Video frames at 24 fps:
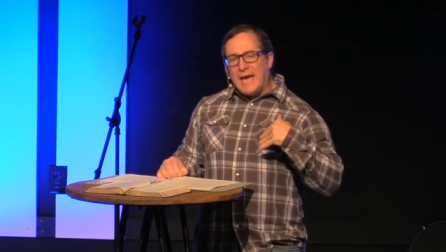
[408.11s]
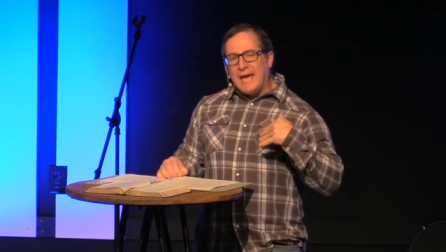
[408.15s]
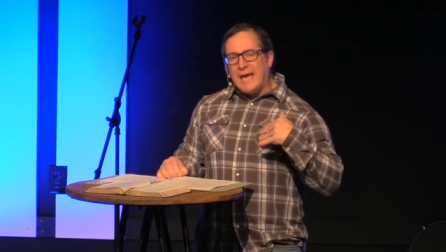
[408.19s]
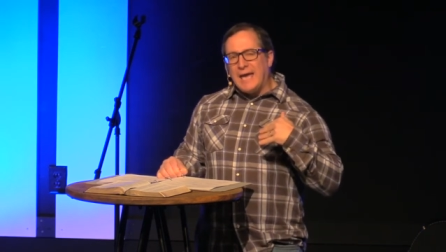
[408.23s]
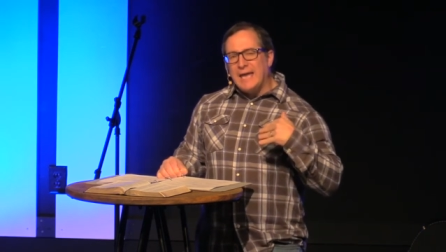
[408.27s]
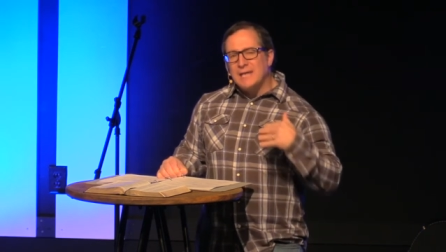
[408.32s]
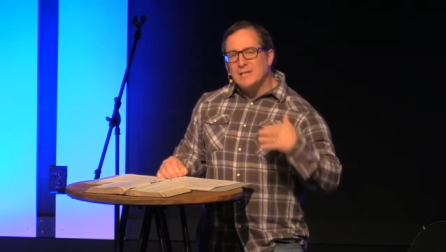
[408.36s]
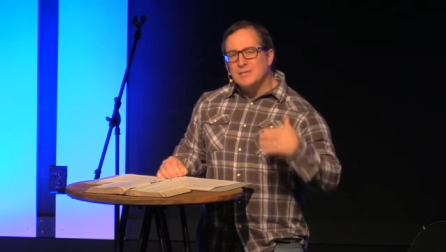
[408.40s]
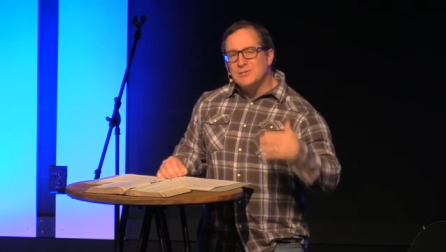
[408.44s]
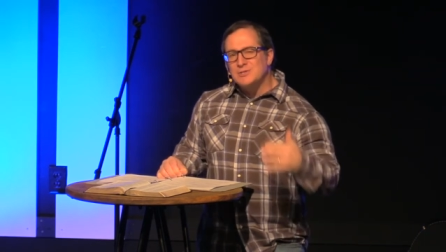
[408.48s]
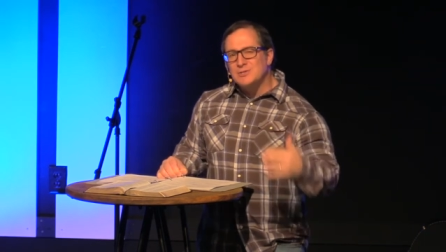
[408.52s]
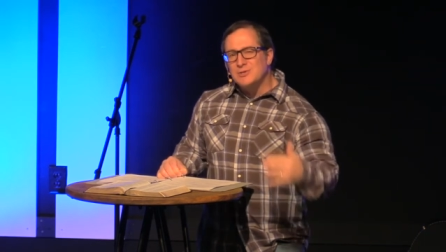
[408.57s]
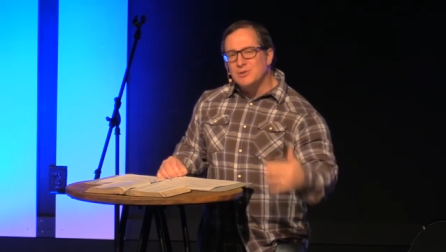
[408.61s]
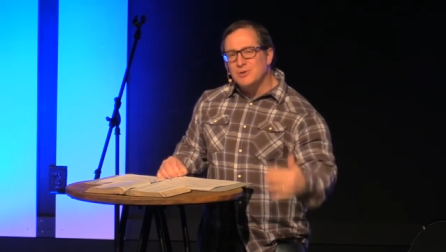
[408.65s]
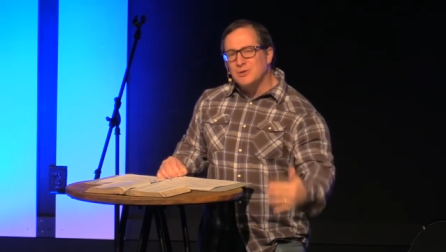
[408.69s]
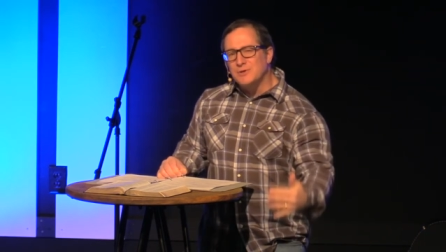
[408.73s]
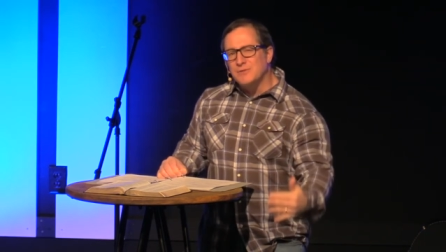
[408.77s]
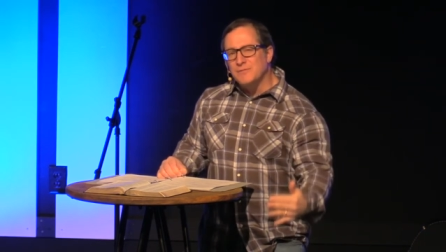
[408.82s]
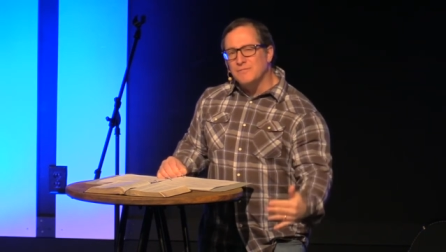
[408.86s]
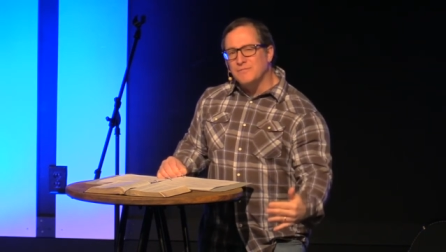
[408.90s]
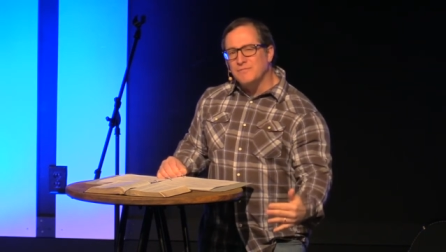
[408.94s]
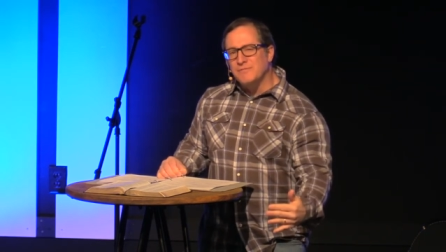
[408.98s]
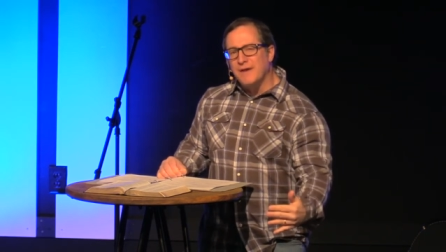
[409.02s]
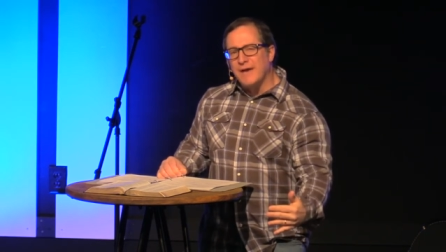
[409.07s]
answer
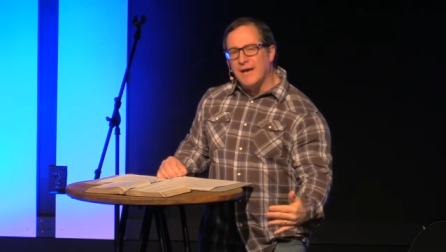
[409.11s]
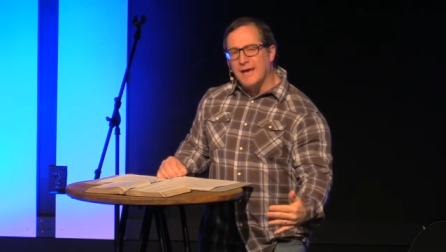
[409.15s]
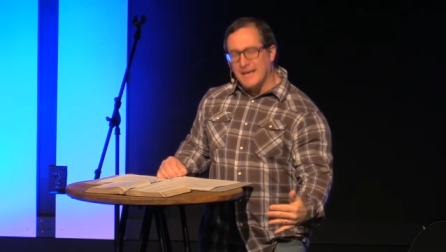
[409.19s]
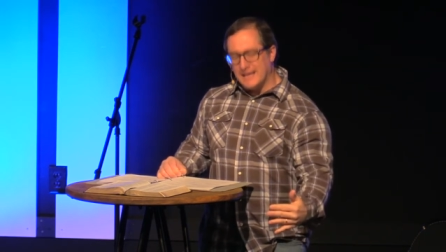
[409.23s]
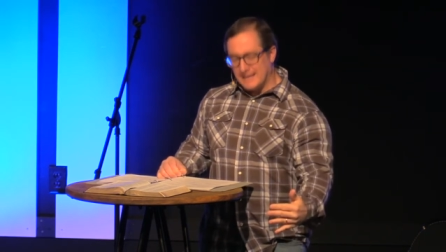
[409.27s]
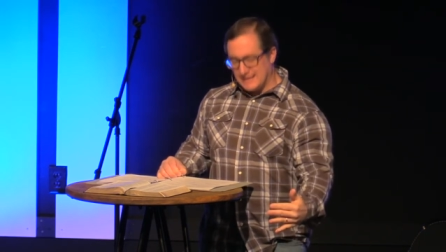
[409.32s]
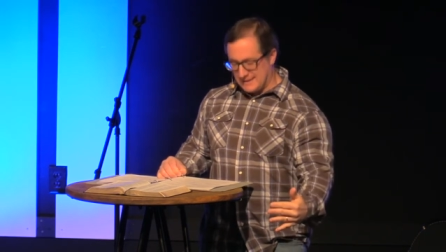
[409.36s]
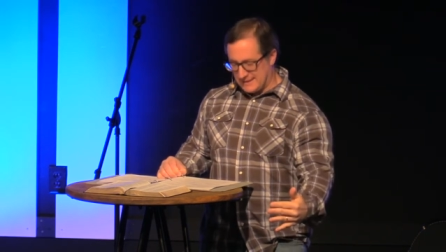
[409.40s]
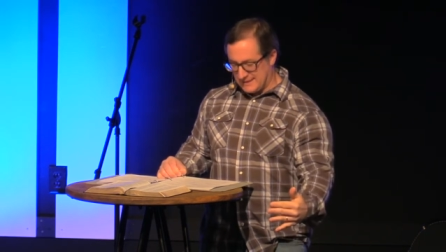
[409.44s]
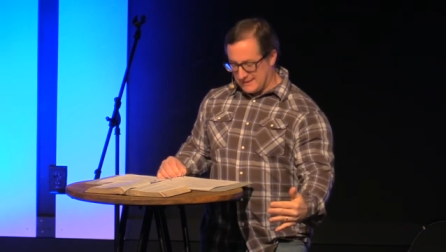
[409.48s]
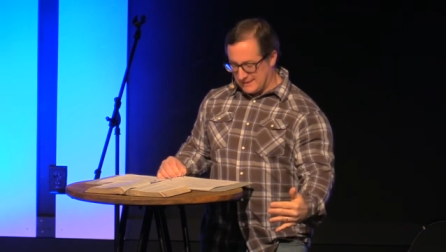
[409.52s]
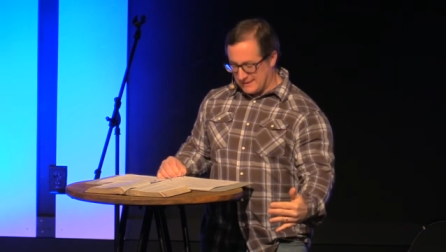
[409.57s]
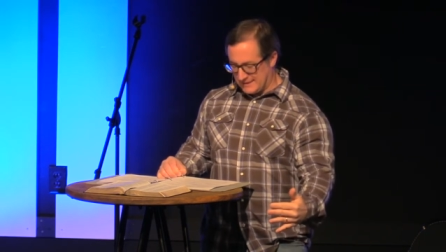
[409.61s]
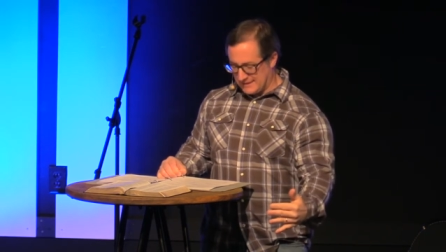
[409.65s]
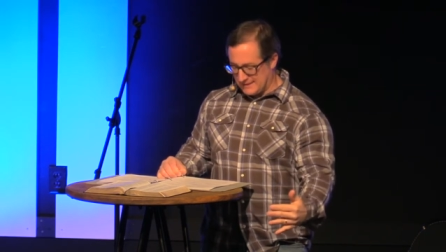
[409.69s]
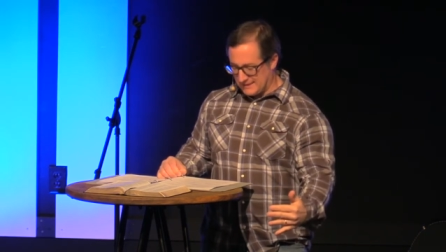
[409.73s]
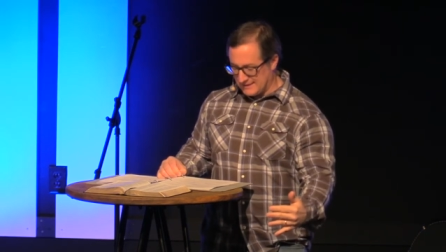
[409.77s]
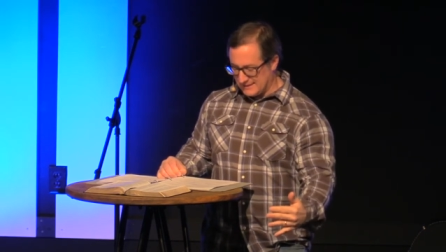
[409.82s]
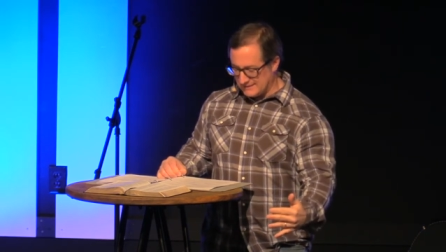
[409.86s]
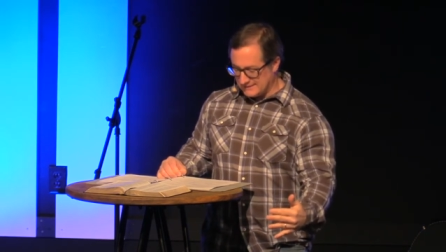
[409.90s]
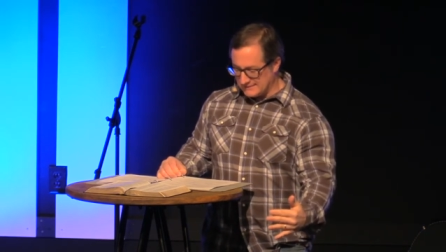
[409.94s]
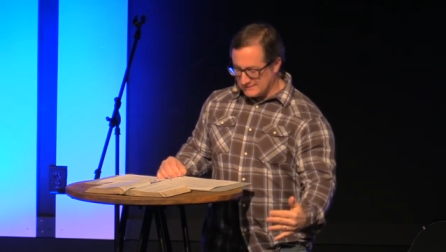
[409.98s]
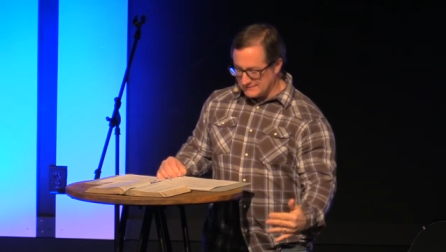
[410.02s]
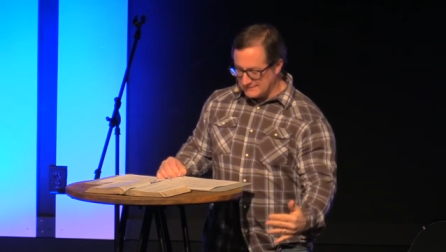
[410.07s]
to faith
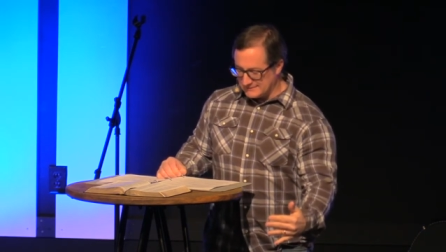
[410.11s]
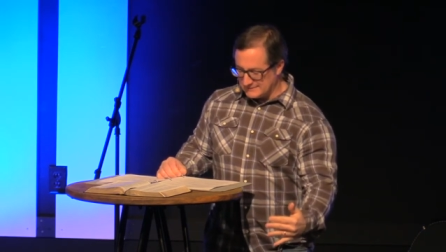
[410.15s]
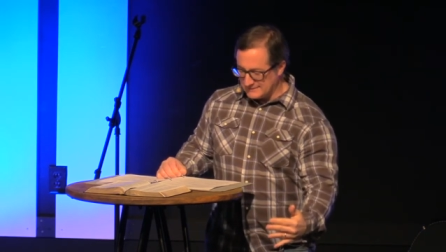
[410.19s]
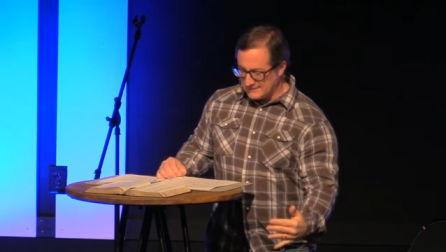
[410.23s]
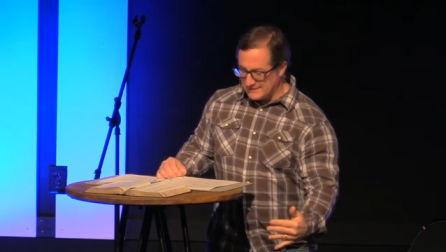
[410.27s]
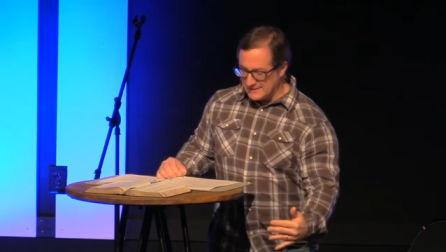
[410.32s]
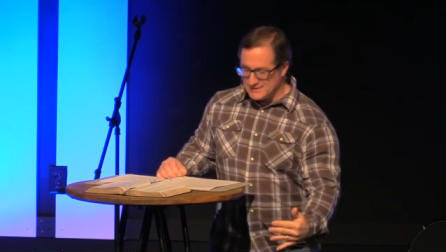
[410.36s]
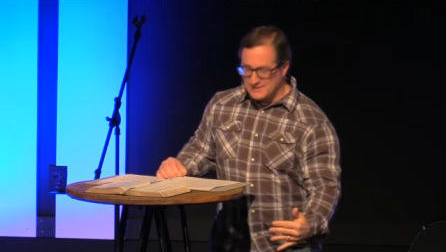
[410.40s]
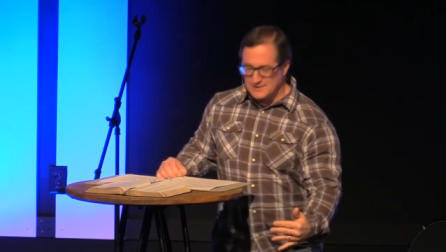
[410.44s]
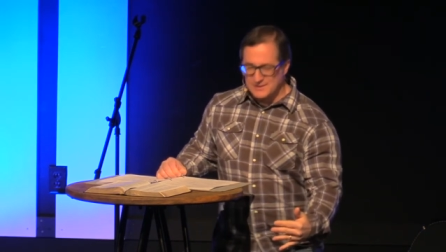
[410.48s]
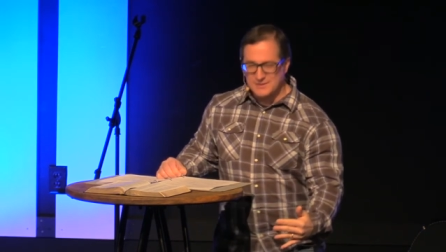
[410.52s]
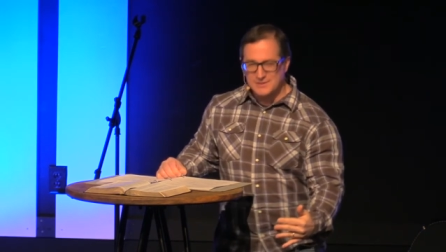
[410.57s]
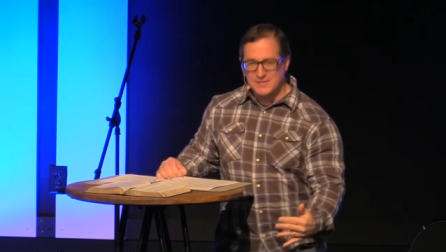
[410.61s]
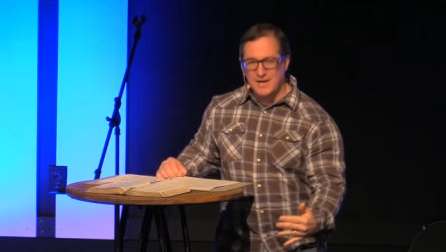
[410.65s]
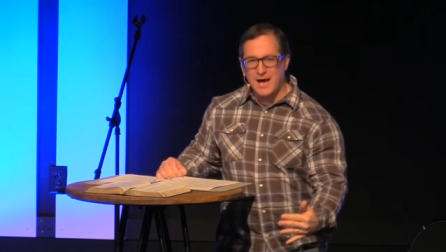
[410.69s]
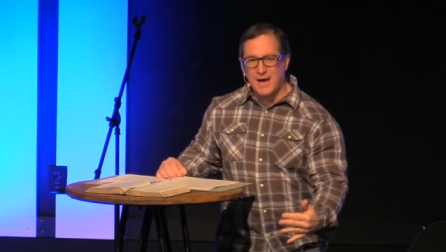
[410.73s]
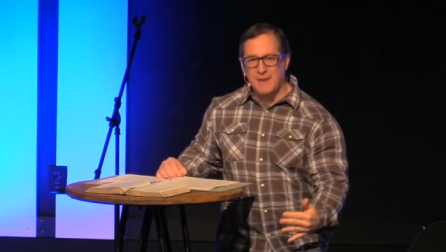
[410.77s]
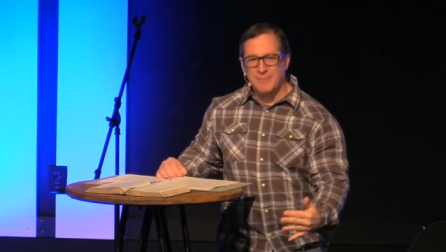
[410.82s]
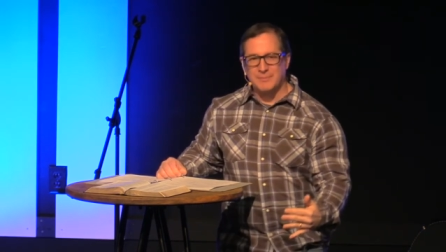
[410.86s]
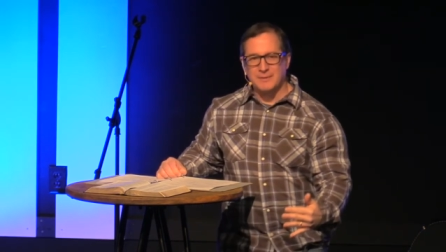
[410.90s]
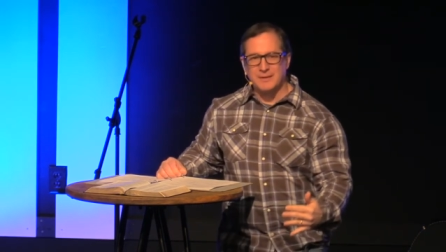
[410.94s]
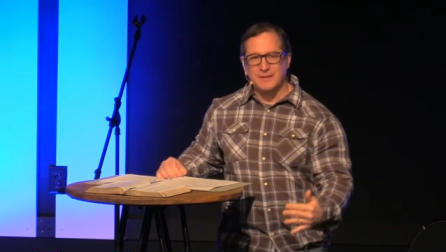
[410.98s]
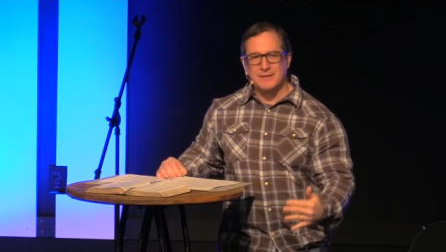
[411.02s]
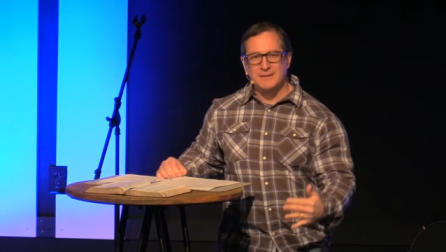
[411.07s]
is the
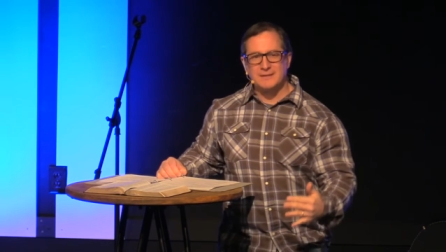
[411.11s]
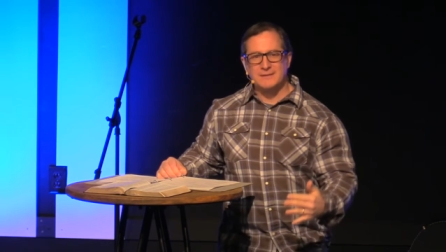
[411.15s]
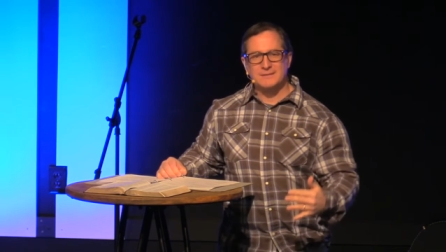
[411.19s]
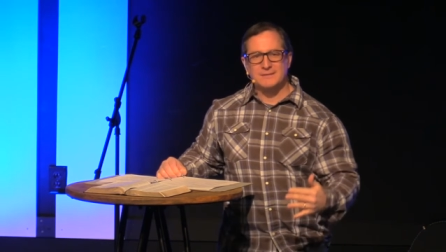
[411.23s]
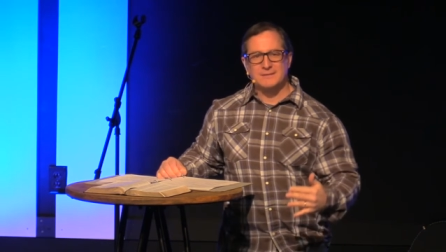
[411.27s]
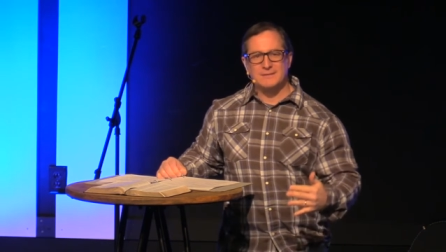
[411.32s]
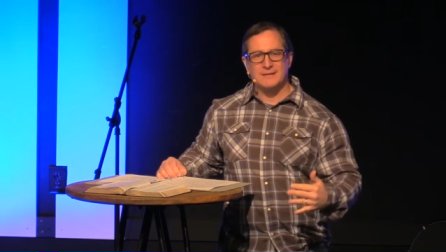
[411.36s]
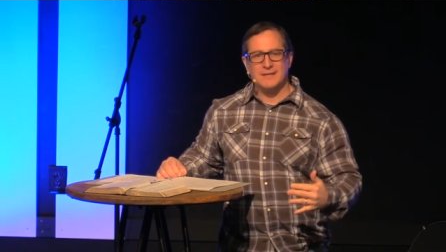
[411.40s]
topic